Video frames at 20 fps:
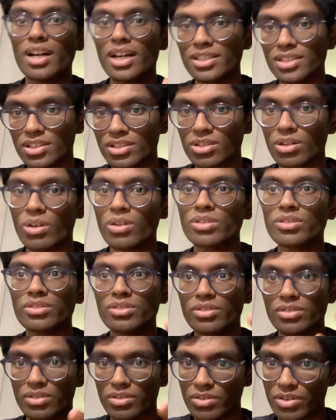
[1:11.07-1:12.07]
as a
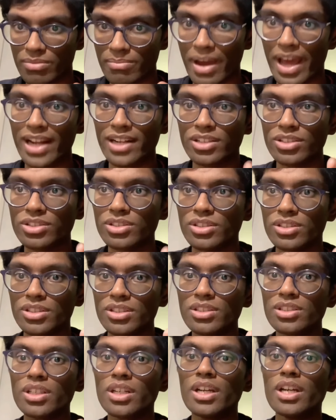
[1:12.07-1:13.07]
doctor or a medical
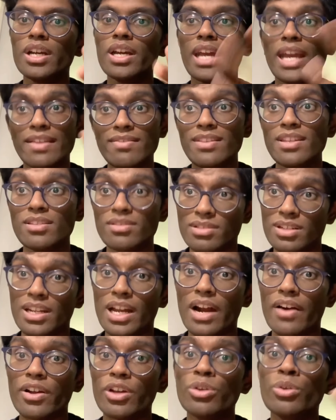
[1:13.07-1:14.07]
student in this
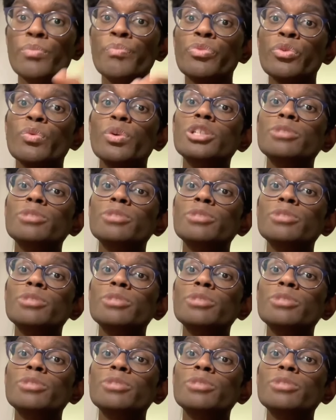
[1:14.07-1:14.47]
scenario,